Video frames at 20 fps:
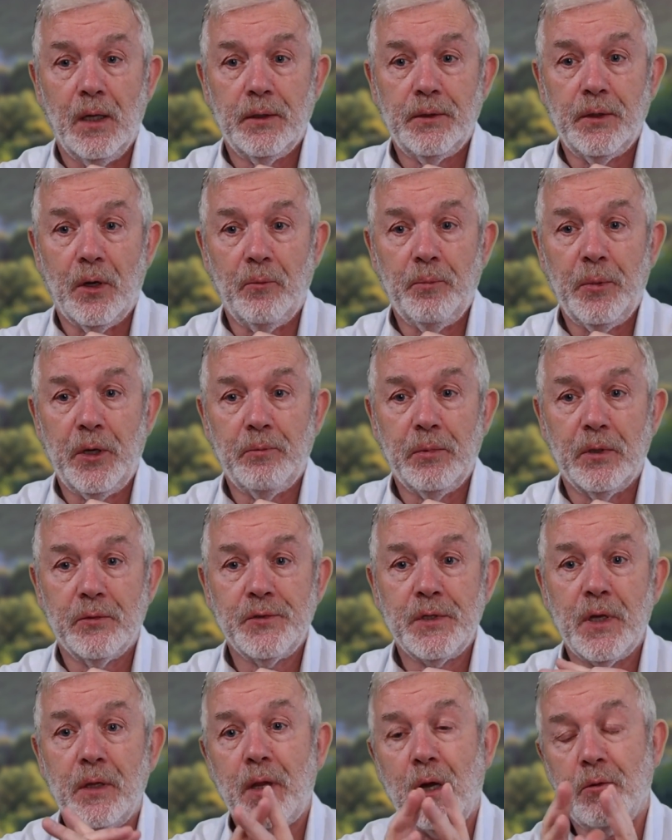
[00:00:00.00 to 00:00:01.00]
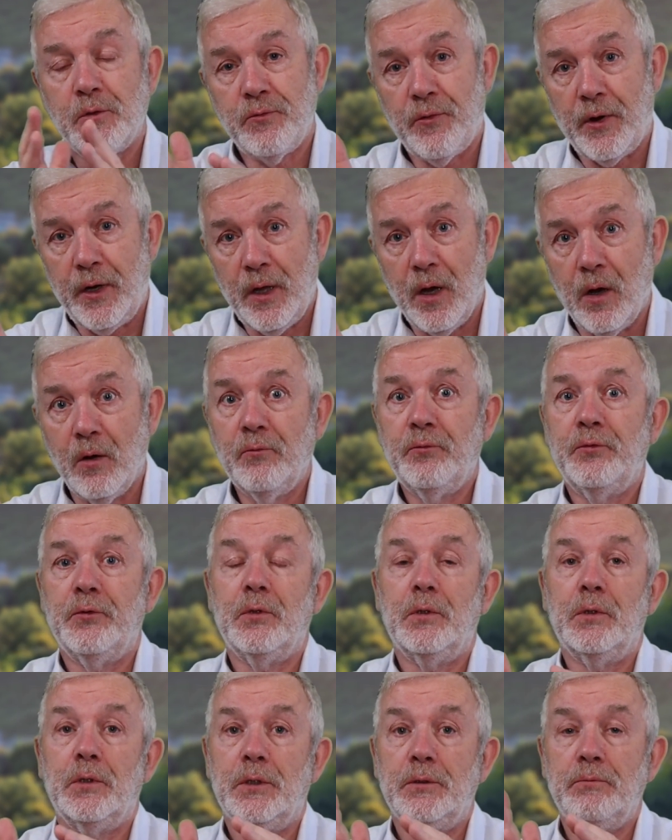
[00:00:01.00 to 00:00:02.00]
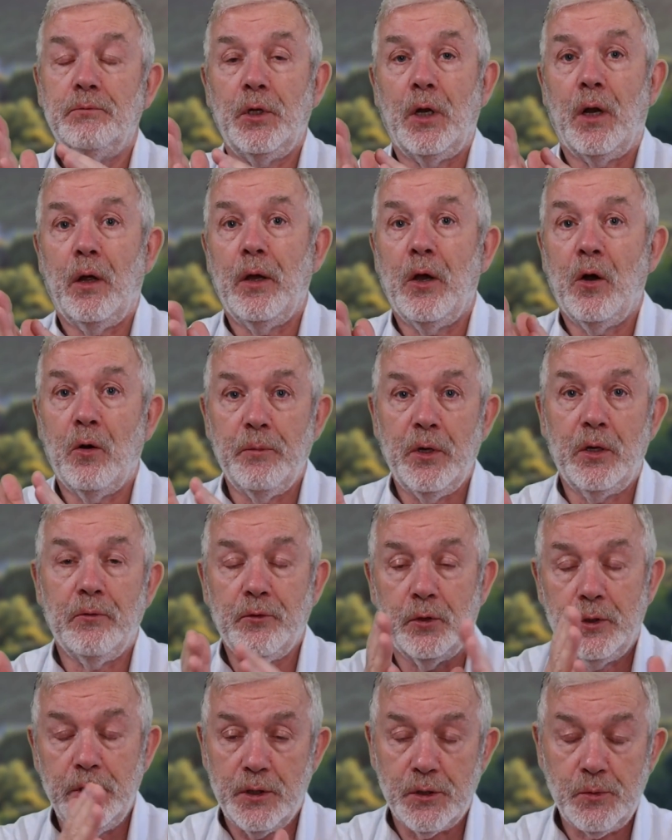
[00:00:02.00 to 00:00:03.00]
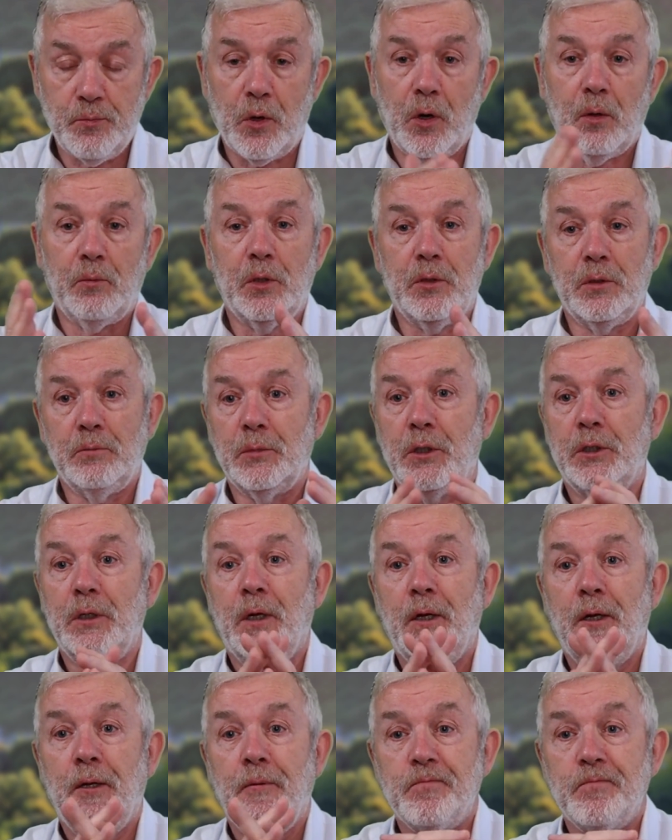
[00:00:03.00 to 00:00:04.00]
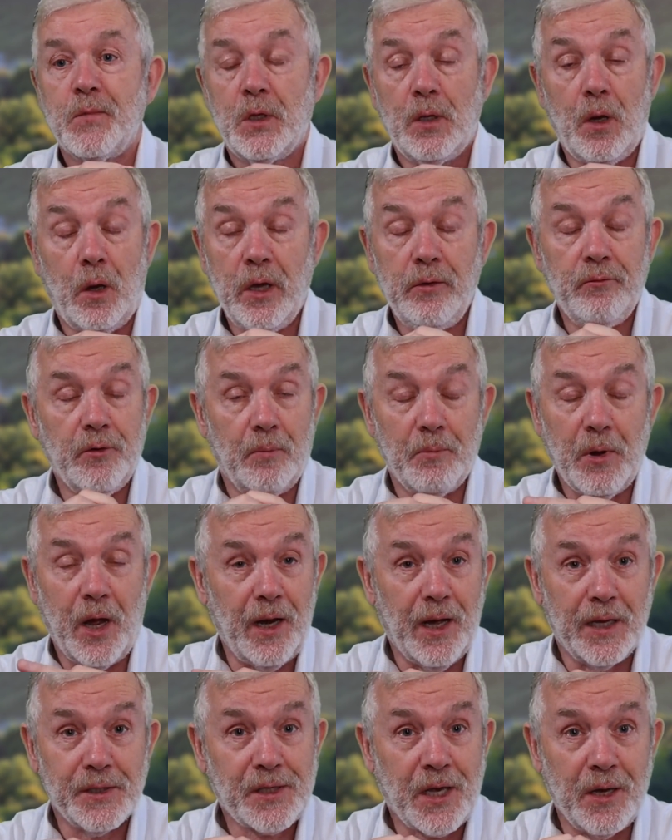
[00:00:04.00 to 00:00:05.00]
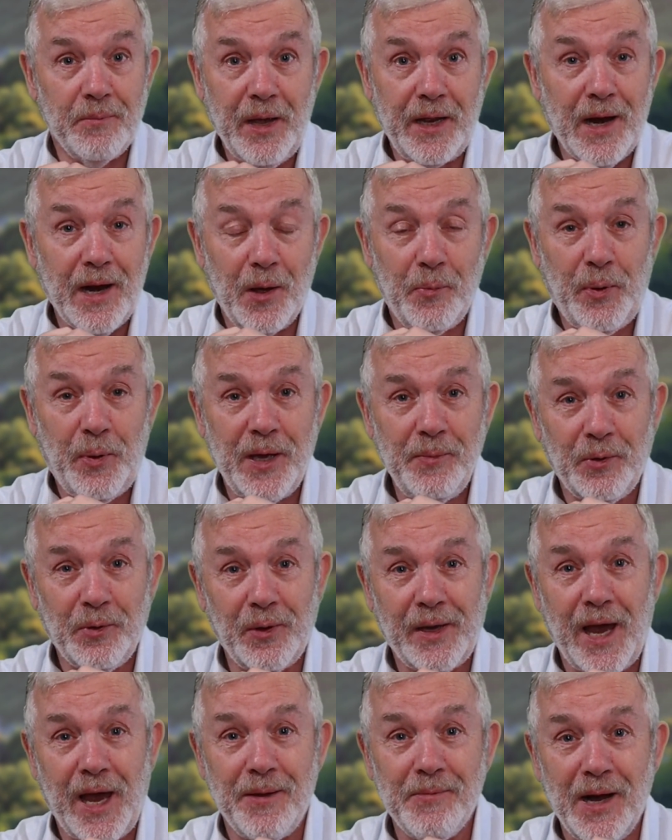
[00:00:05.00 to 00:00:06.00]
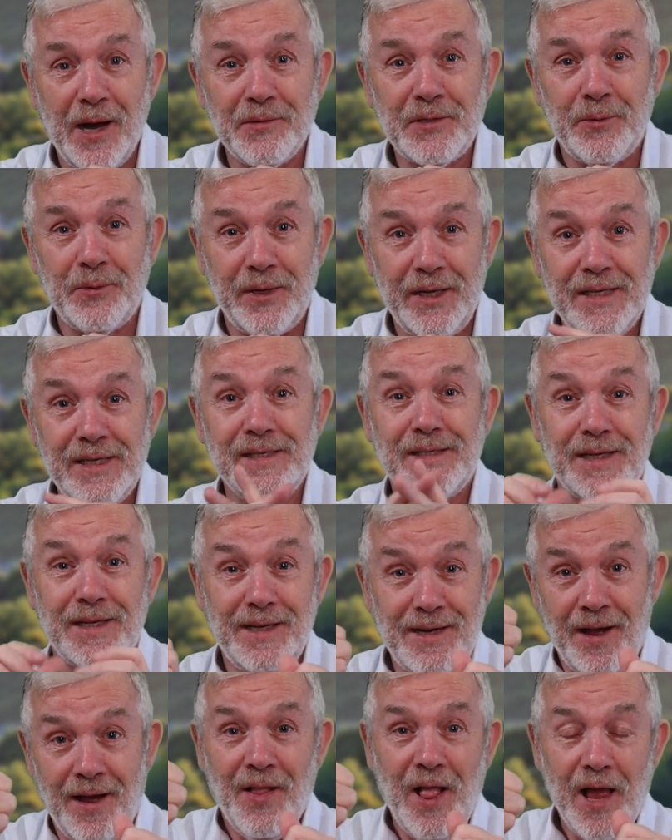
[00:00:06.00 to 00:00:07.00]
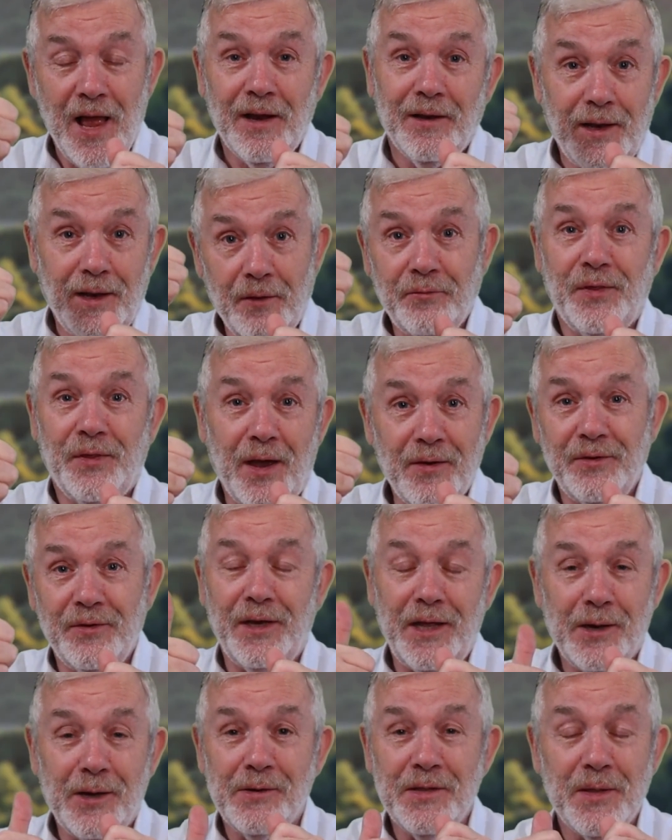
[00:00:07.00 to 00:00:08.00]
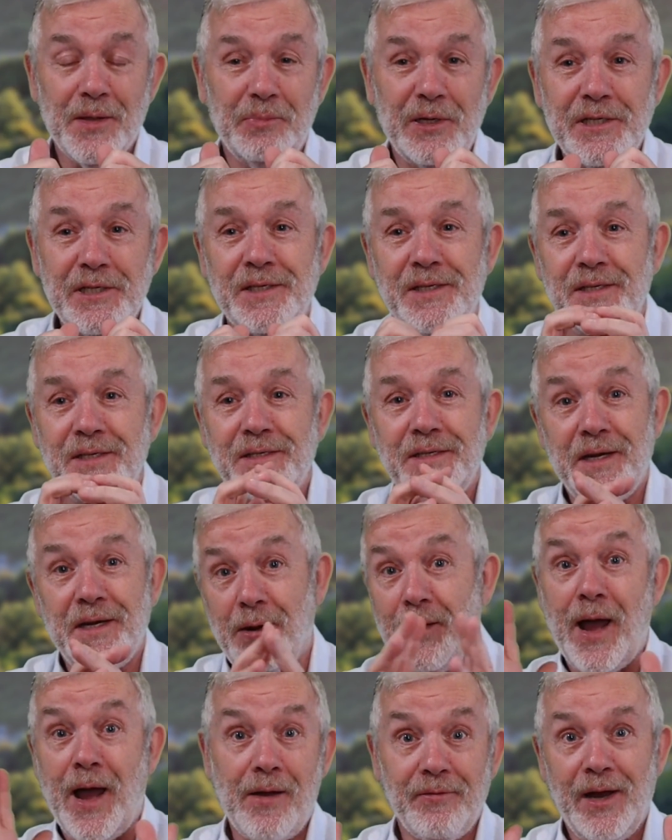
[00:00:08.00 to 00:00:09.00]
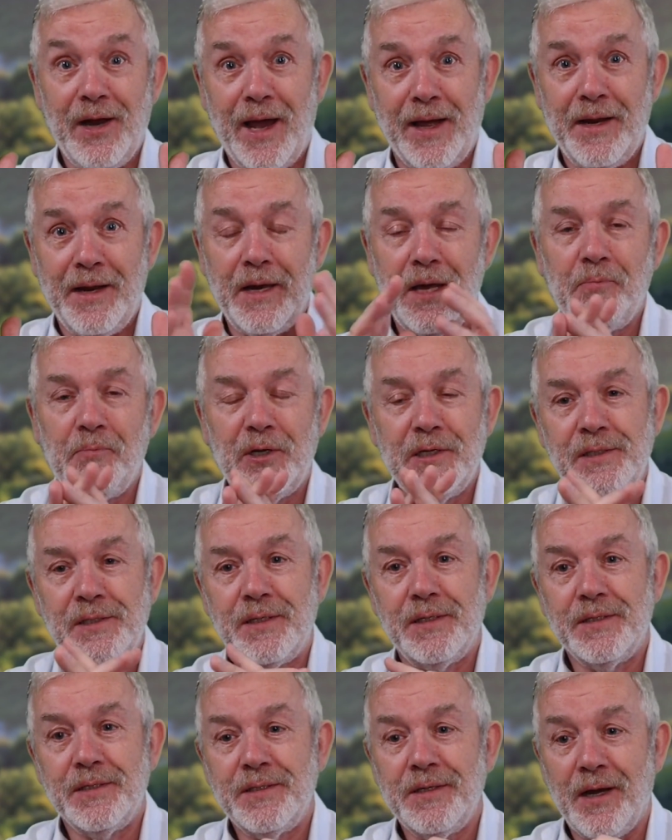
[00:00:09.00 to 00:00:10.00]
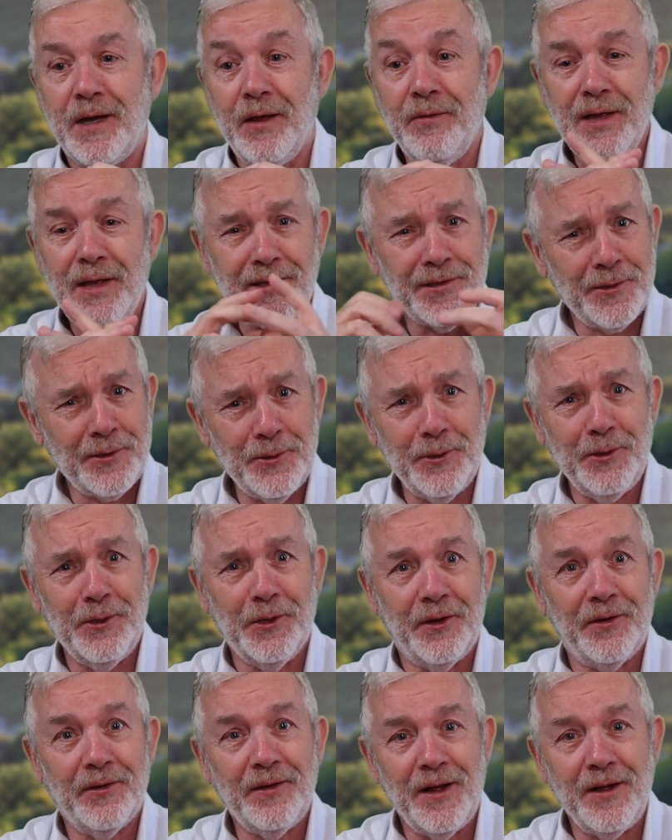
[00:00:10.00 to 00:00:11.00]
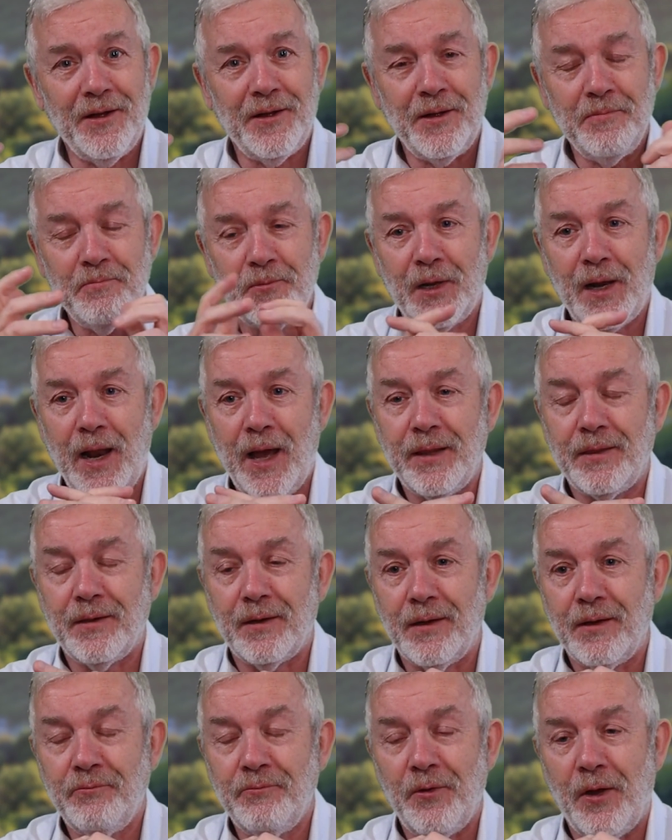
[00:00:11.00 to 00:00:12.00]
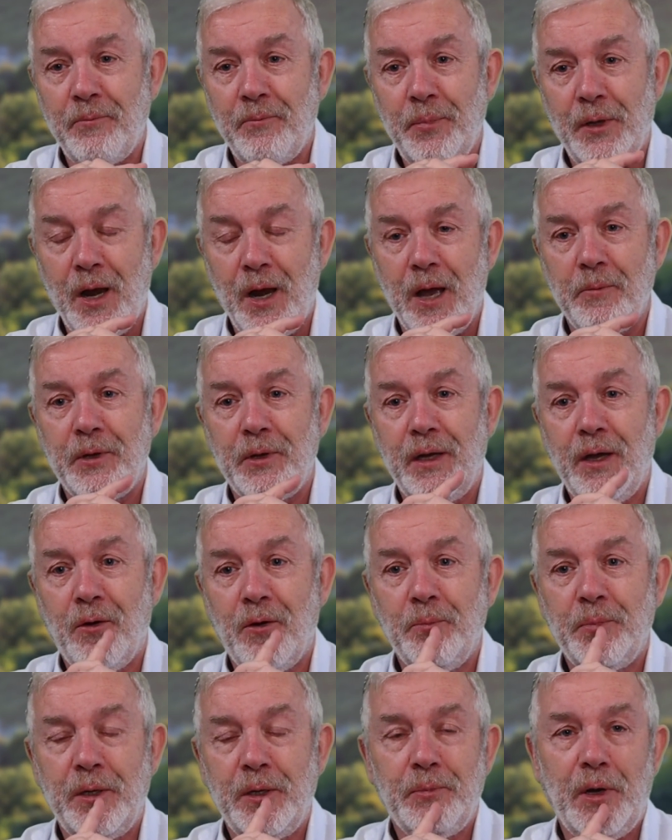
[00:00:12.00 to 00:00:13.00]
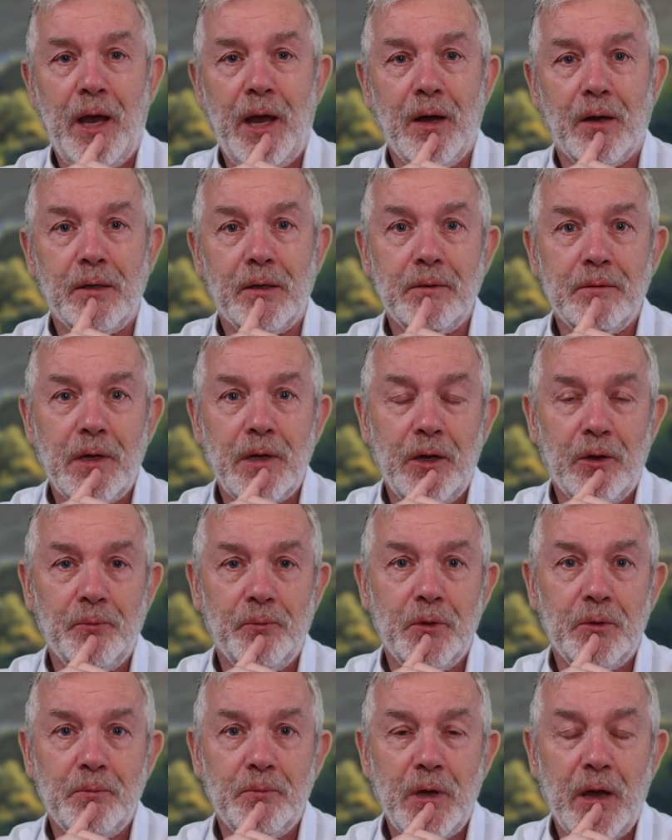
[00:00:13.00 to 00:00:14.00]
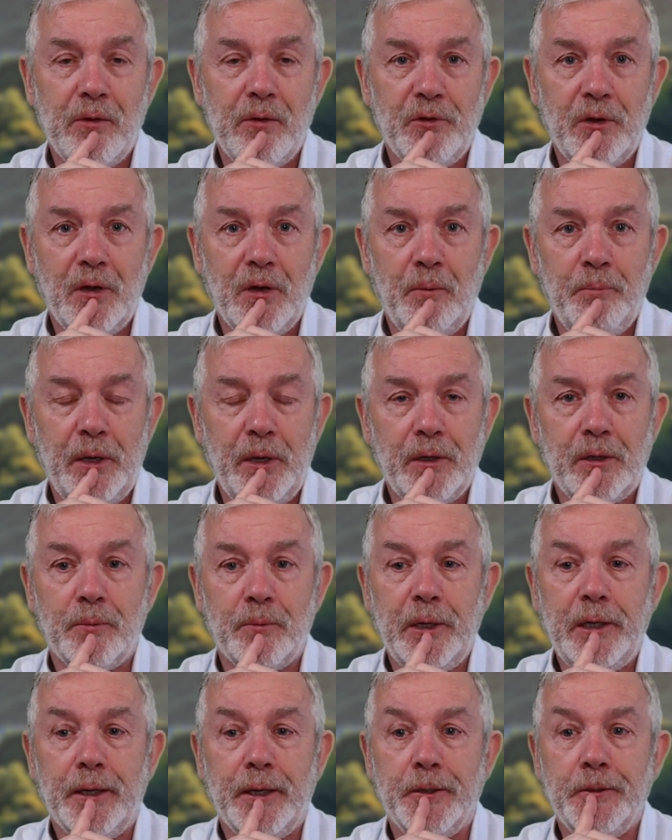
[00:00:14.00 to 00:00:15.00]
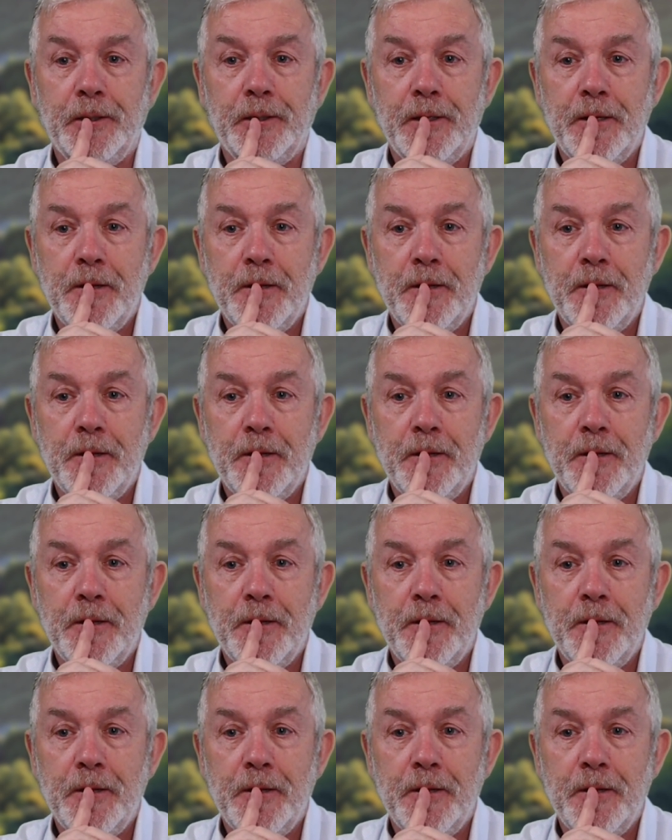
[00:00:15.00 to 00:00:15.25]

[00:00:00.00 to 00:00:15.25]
You know, people have said that was very helpful, and you know, it helped me avoid this problem. And you know, even on my last Camino, people came up to me and said, "Love that video on the blisters. You know, I haven't had any blisters." You know, that's good. I'm glad that I've been able to help people out and help them have a better Camino.